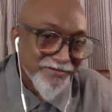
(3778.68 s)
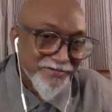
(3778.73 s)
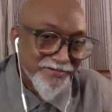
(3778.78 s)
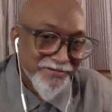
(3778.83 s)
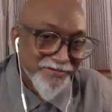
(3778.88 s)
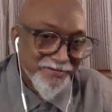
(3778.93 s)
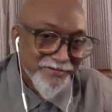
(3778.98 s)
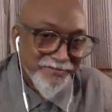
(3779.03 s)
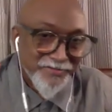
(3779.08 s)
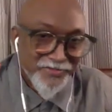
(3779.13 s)

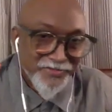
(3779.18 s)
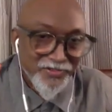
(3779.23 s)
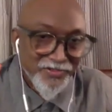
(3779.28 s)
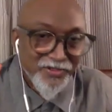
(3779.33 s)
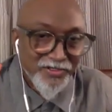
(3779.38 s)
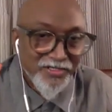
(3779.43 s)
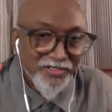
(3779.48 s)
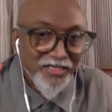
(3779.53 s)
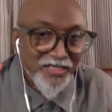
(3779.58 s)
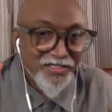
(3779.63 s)
um,
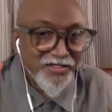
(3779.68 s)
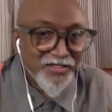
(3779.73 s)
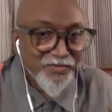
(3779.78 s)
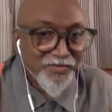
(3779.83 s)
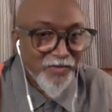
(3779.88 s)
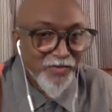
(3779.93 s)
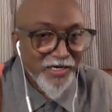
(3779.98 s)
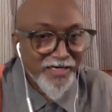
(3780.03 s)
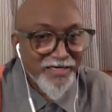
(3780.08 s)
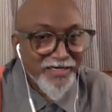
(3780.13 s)
so
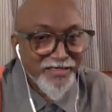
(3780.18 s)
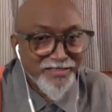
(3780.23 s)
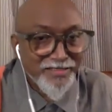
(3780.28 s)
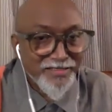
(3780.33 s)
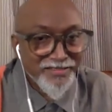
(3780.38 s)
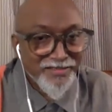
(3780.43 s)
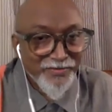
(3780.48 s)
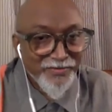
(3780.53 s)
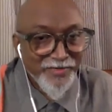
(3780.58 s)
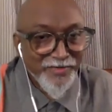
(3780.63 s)
such
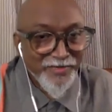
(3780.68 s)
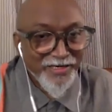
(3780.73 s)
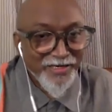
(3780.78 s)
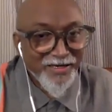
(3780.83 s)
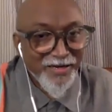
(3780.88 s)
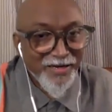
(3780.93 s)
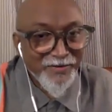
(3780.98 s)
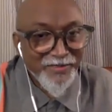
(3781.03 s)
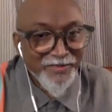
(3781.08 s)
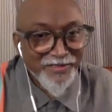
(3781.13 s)
minds we
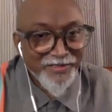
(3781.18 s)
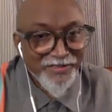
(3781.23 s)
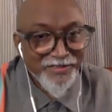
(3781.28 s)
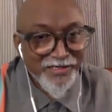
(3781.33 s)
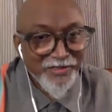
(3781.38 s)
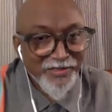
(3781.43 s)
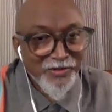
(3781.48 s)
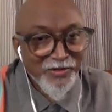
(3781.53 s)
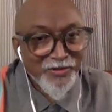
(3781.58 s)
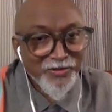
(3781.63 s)
have it
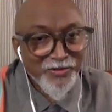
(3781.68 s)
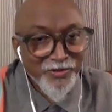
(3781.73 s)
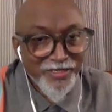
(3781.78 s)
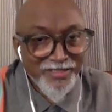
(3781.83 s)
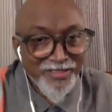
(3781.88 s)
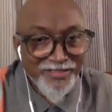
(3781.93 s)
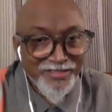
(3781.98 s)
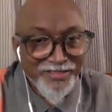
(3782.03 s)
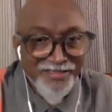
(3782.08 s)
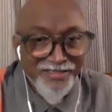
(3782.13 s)
and although
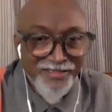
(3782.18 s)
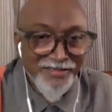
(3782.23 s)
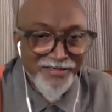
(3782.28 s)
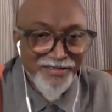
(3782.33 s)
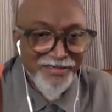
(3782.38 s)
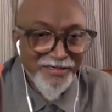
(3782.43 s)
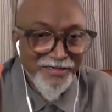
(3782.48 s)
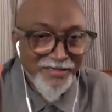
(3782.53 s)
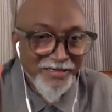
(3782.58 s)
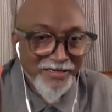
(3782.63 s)

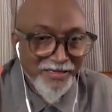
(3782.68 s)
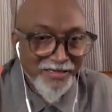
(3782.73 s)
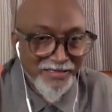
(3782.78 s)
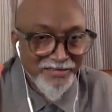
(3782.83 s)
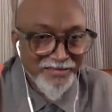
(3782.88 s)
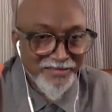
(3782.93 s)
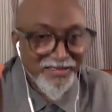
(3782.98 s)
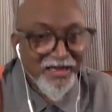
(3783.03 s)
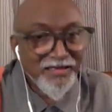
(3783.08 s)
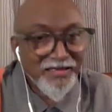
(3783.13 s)
aesthetically
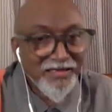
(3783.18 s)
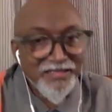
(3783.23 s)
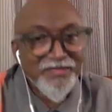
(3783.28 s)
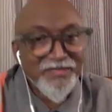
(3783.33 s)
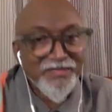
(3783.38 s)
as artists